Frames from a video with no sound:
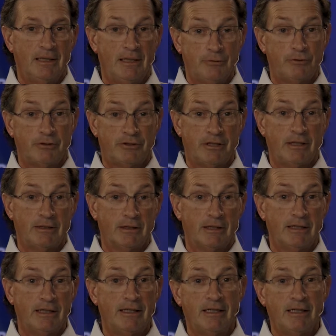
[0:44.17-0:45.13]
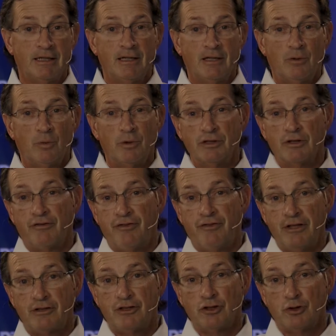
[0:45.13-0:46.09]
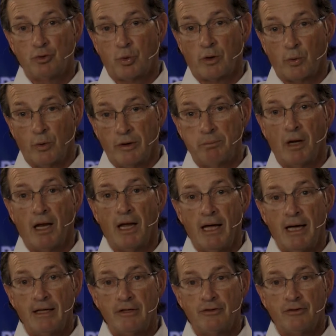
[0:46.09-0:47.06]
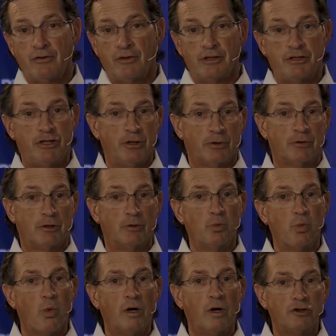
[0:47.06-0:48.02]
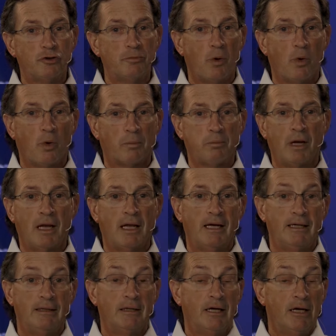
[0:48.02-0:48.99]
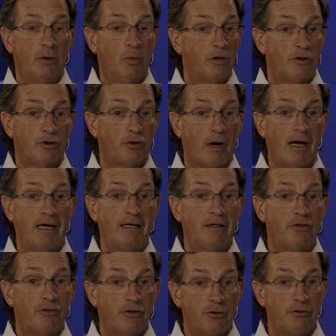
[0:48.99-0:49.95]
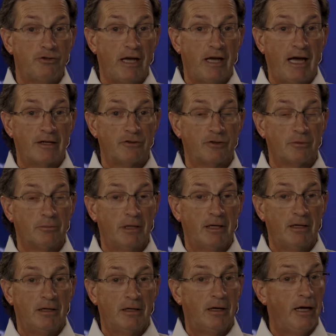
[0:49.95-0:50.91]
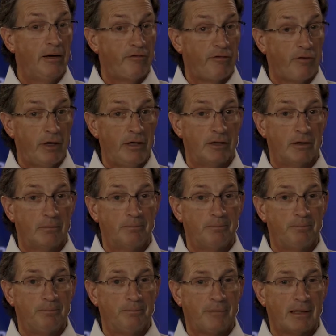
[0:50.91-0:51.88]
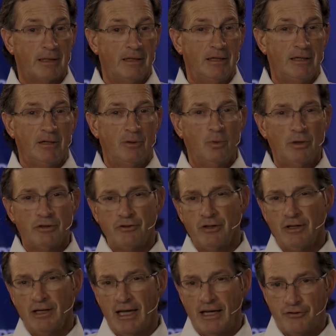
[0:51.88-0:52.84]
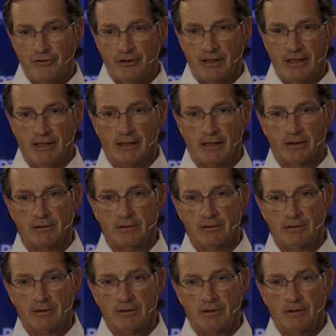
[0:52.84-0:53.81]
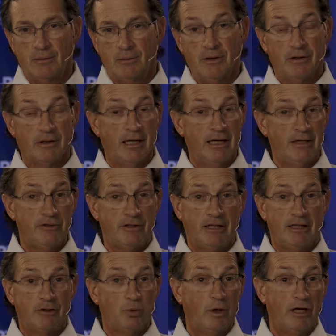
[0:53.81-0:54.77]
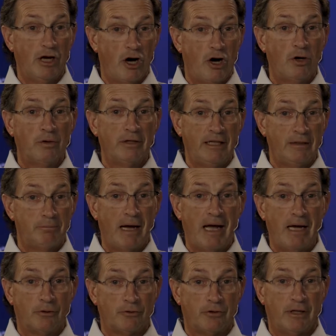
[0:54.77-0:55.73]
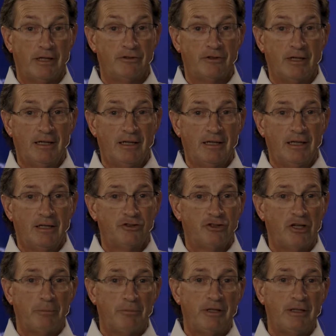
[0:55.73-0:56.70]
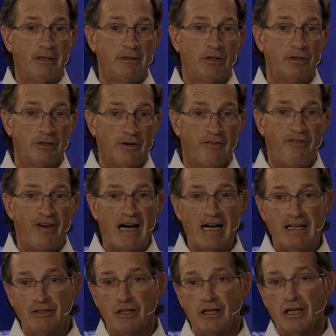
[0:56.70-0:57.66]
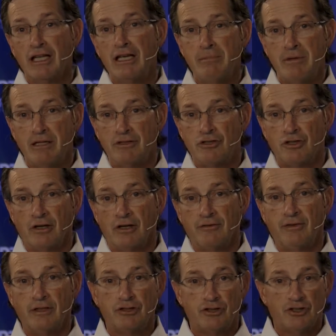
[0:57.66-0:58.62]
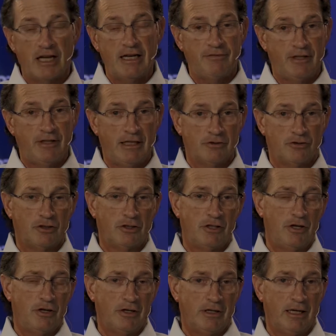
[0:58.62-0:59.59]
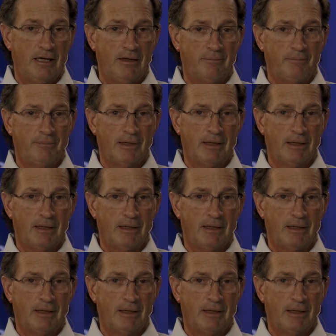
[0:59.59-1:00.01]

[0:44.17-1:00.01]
Interestingly, when the fences were replaced, the children once more played with great enthusiasm and freedom. What's the lesson here? Well, the lesson is we all need boundaries, something to define the limits of safety and security.